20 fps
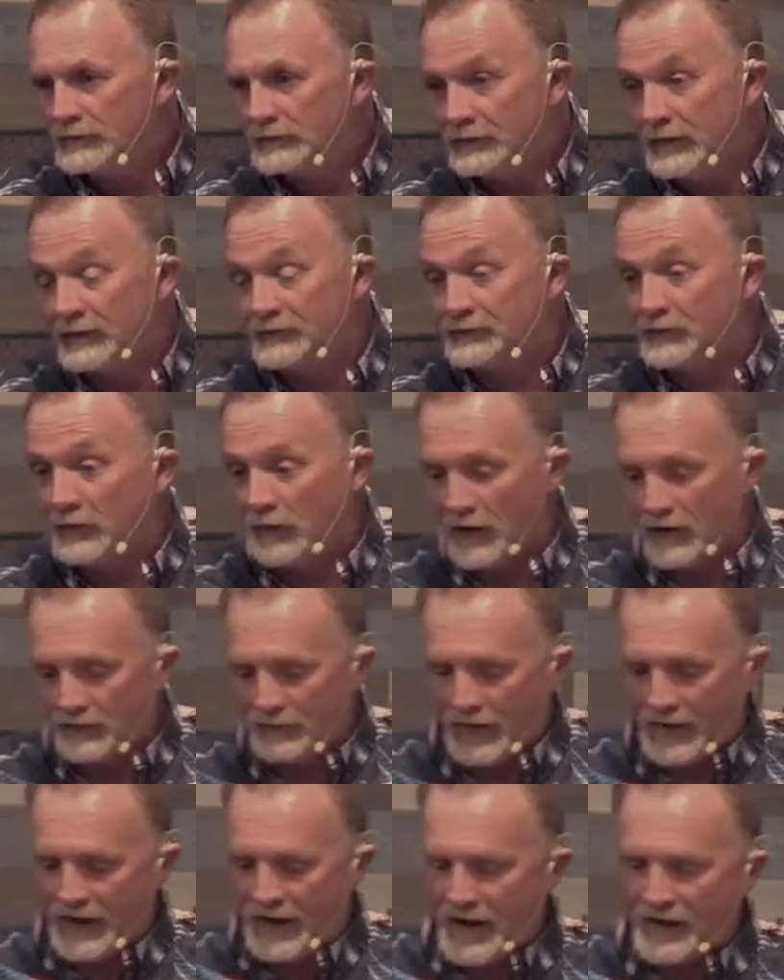Yes,
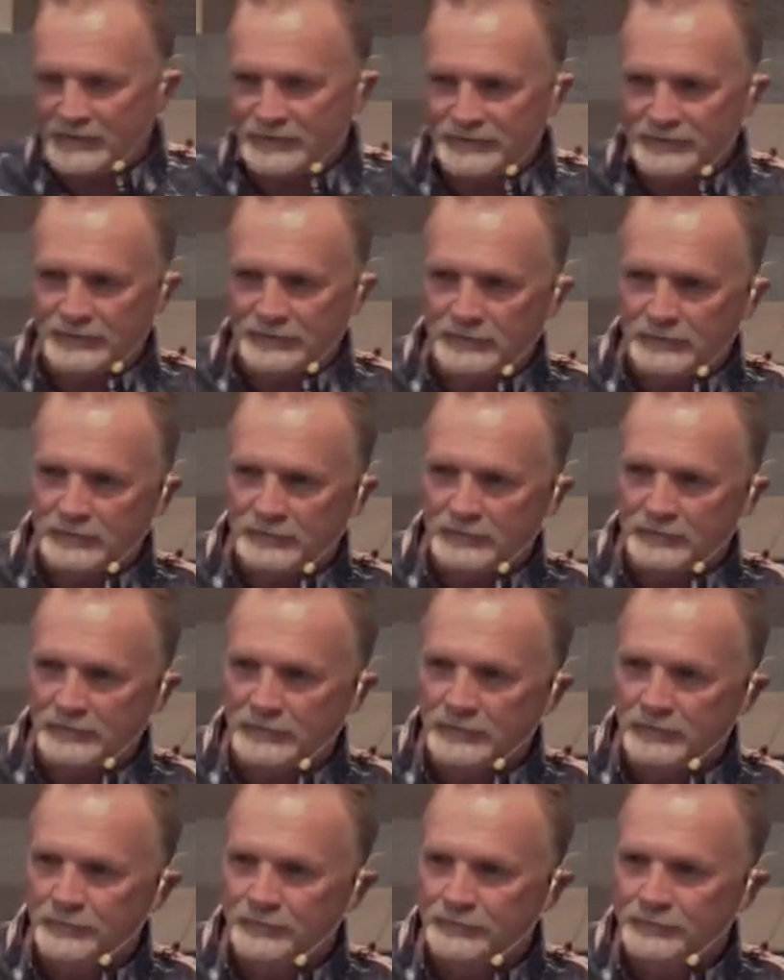Ahaz.
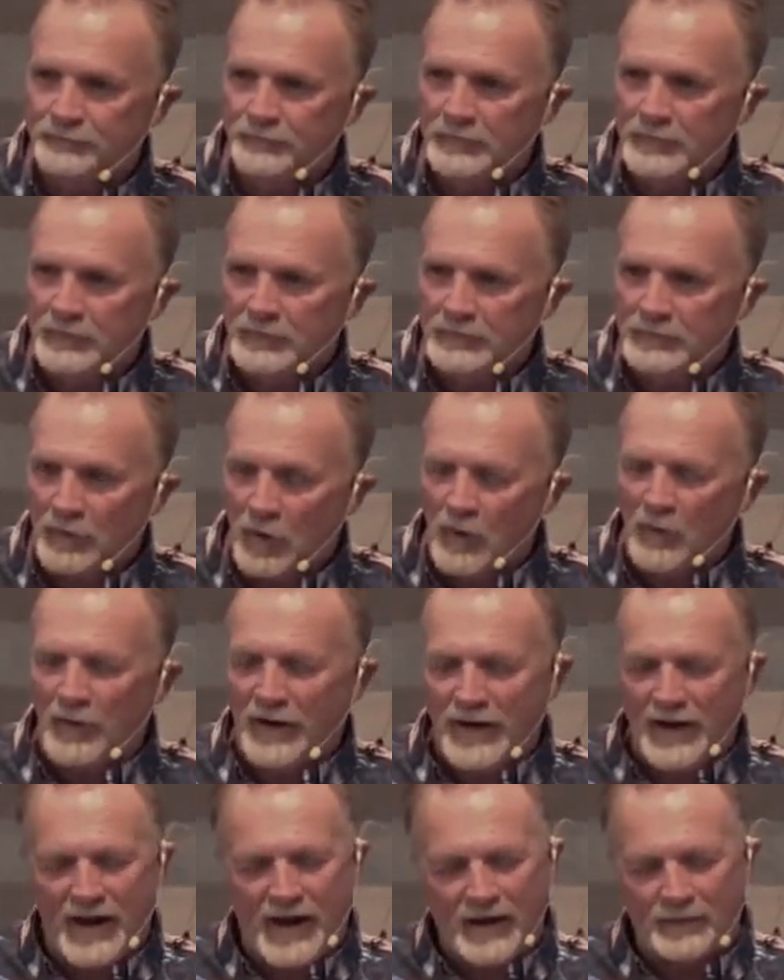Oh,
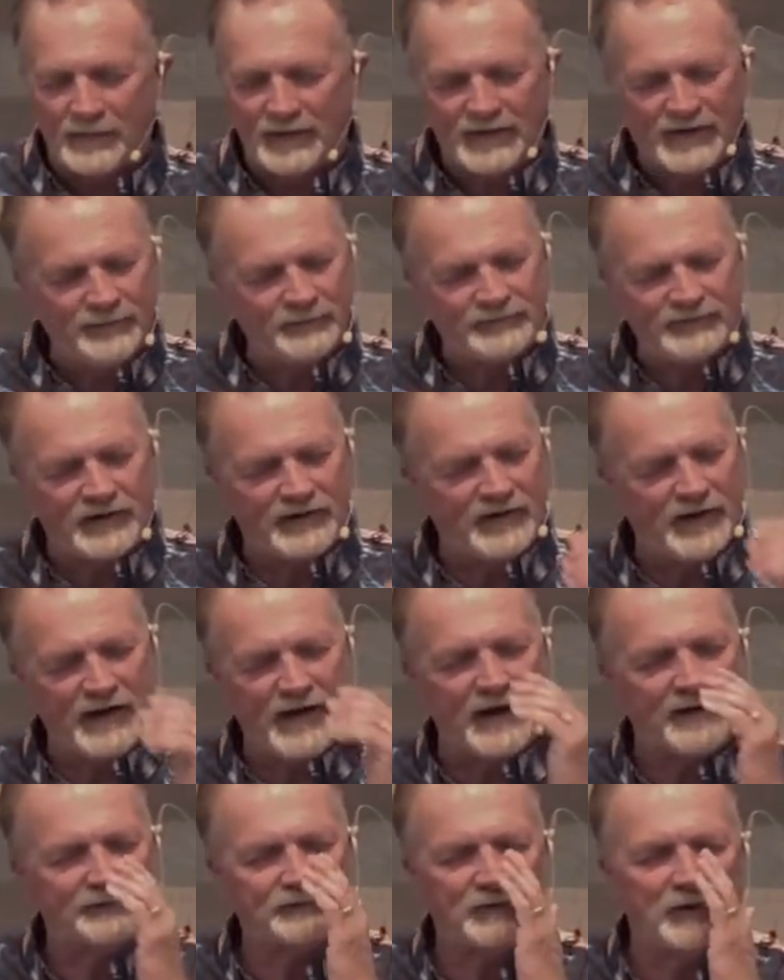Ahab. I keep saying
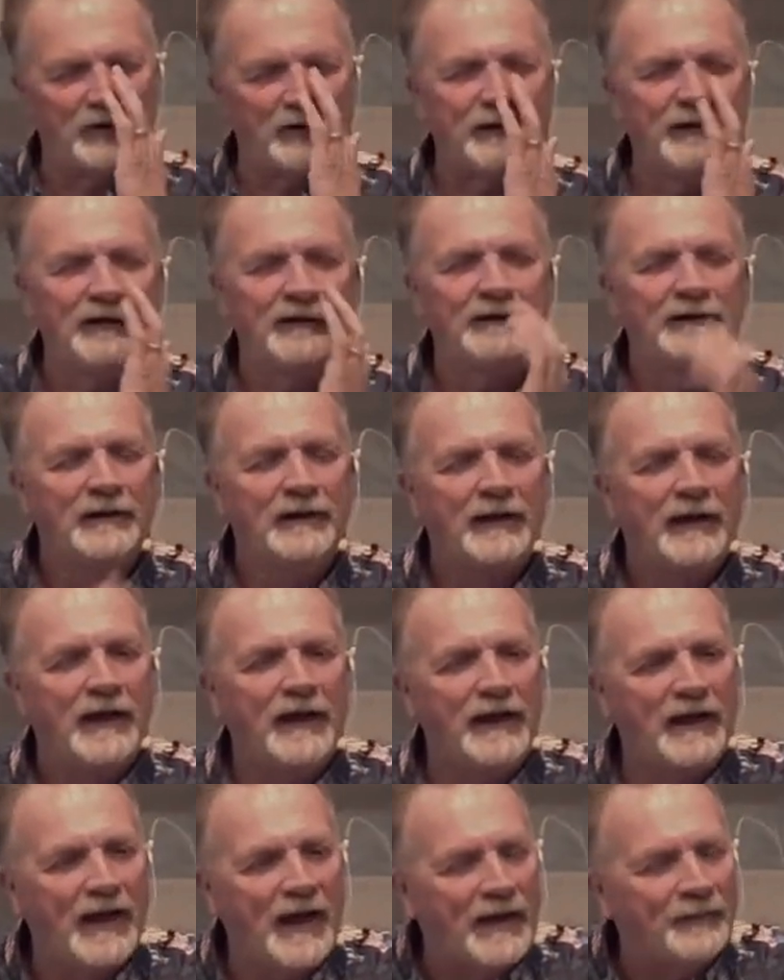Ahaz. Sorry.
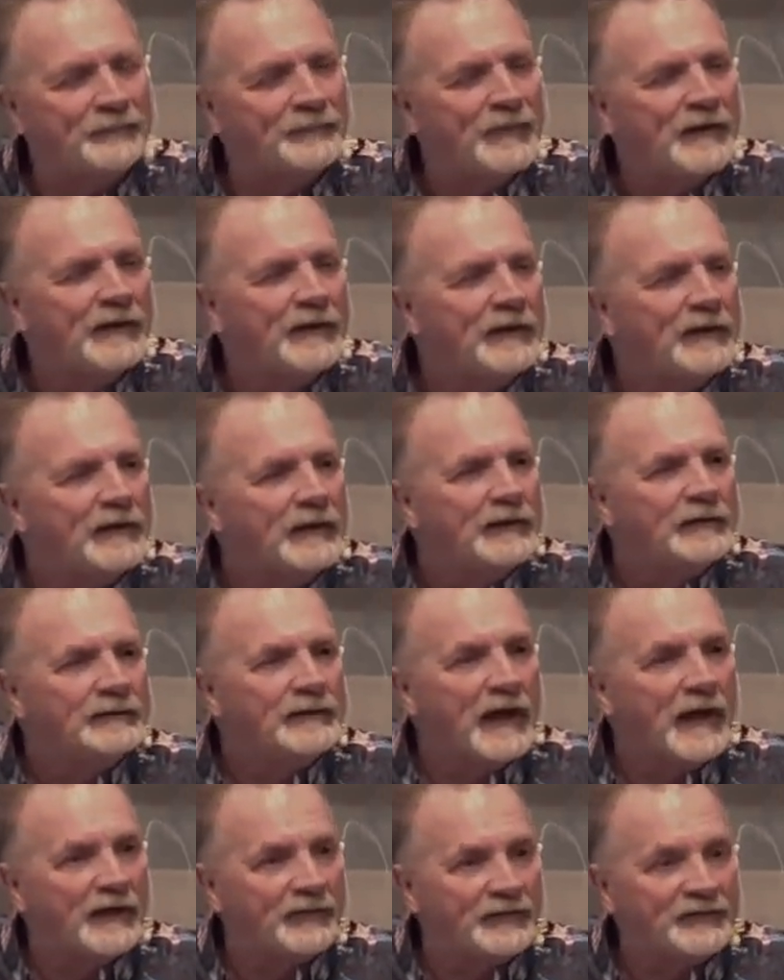Ahab.
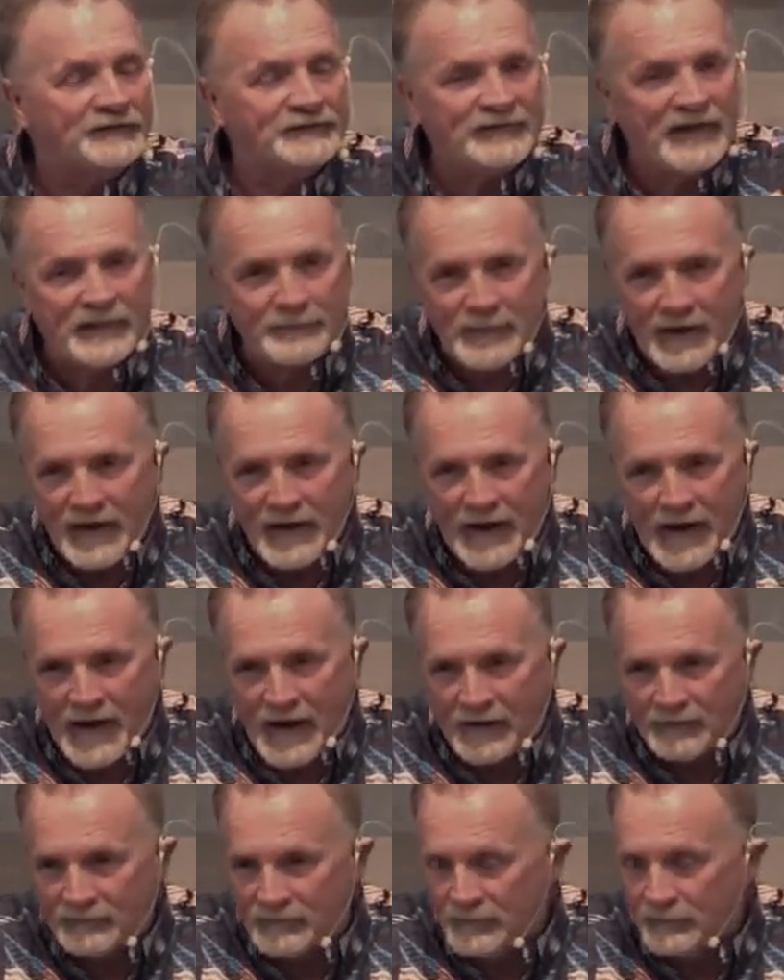Yeah, this same
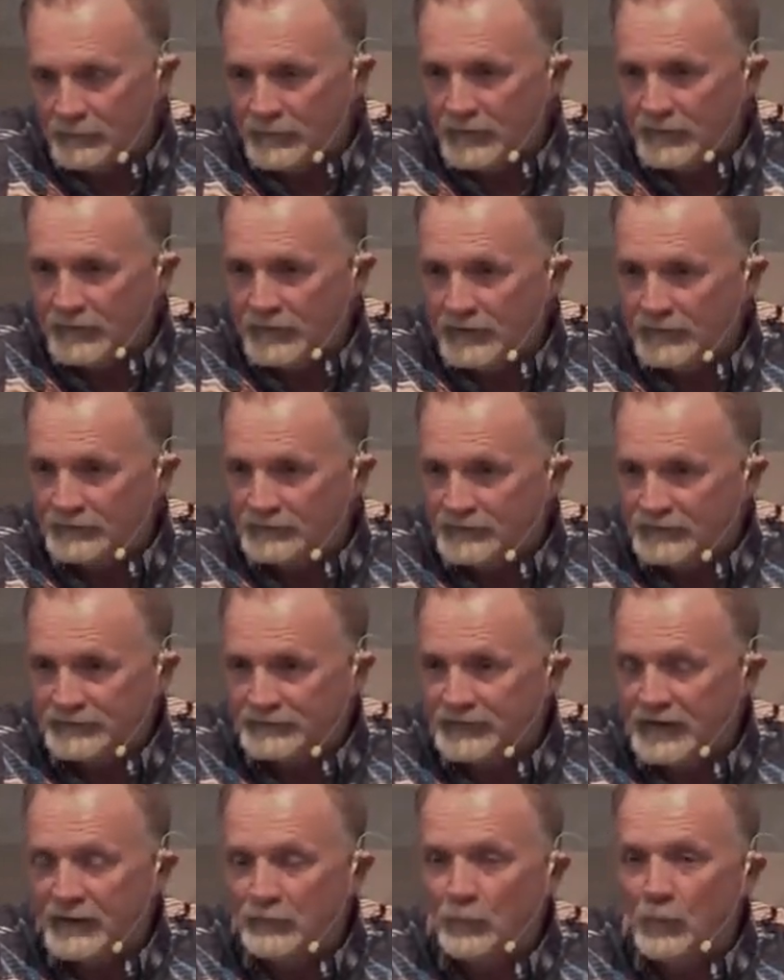Ahab is the
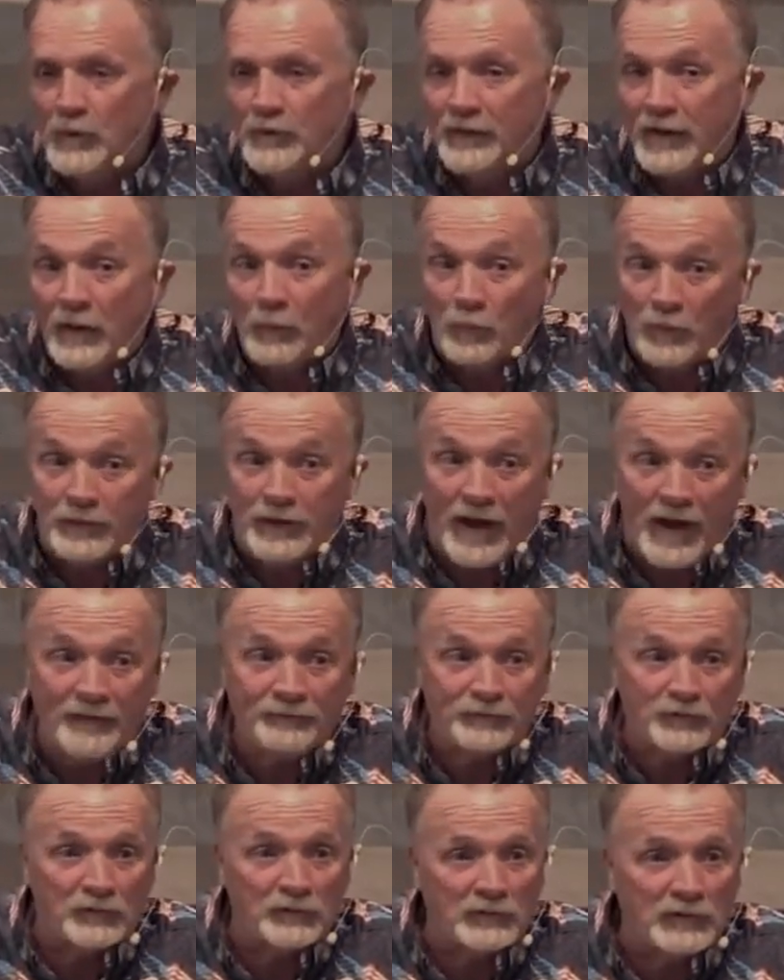same one that went
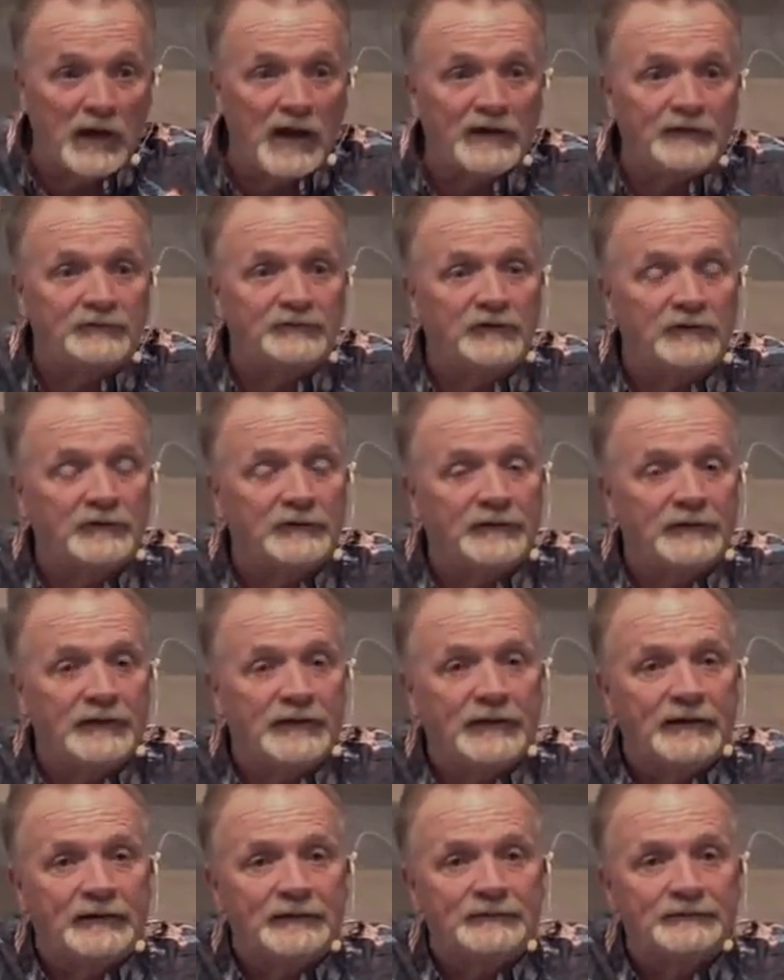after Elijah in
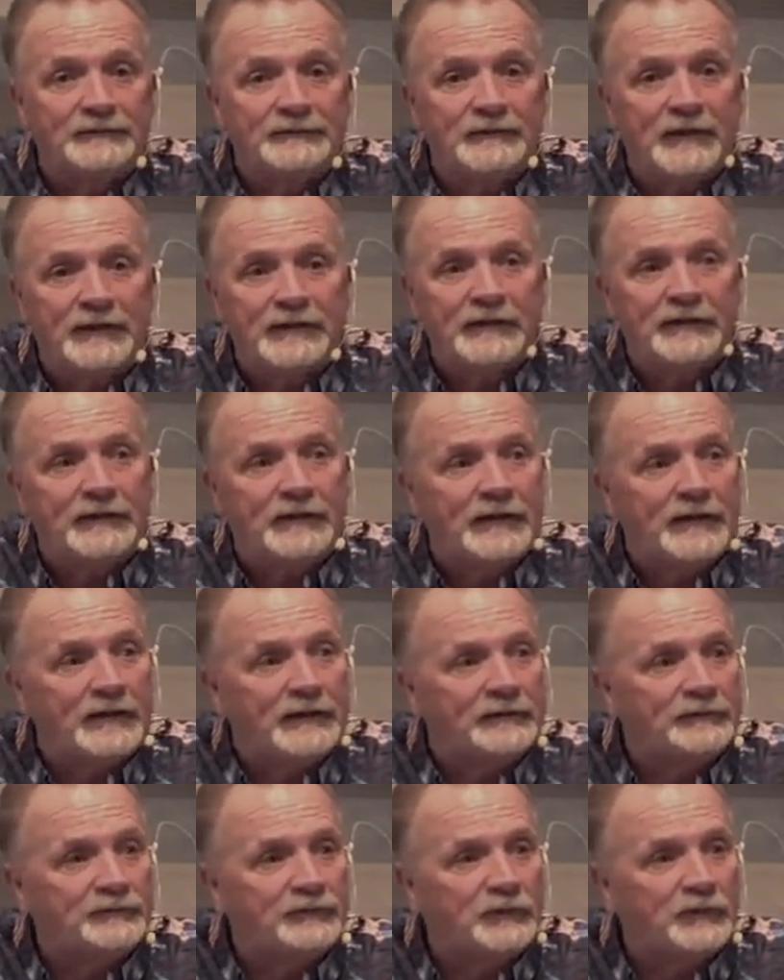Kings, 2
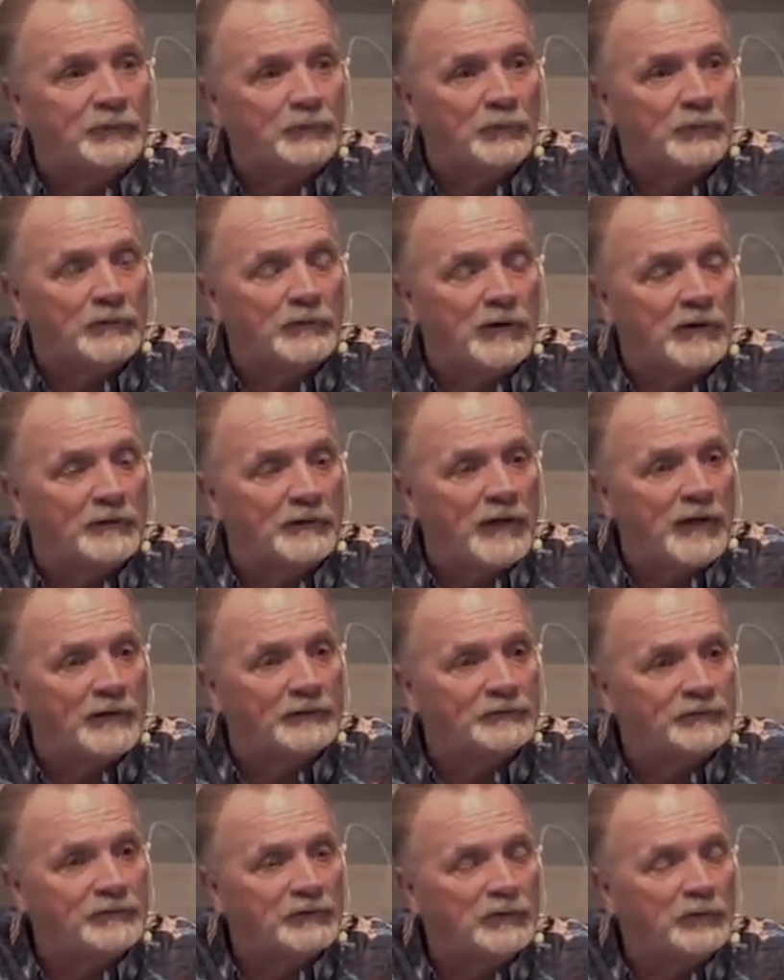Kings. You can read on that
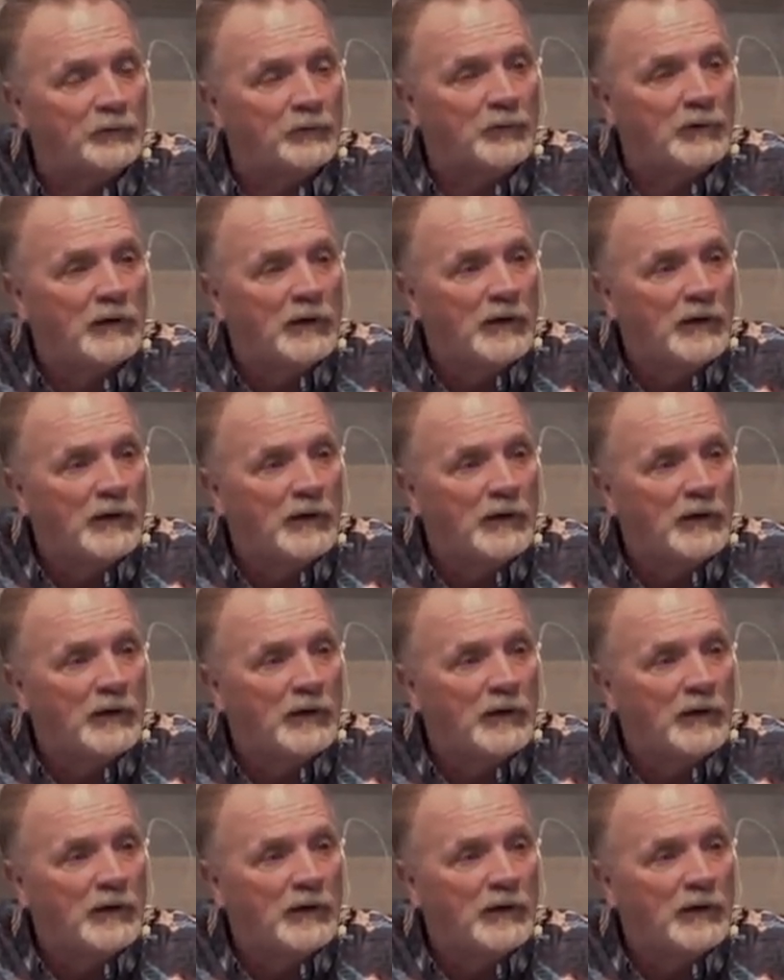too.